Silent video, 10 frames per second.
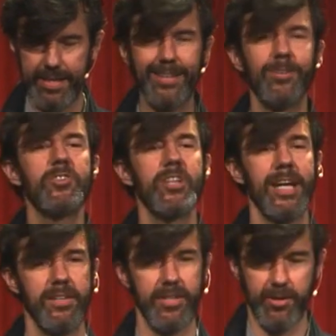into
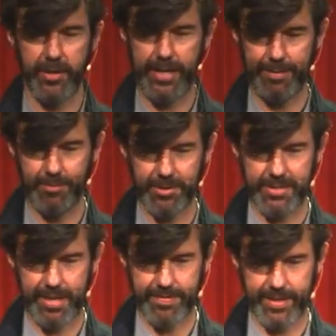changing her name to
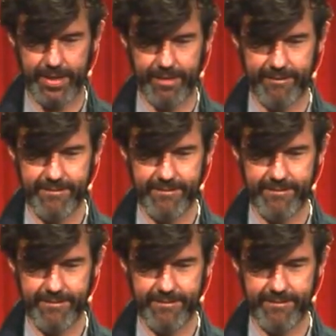Stephanie.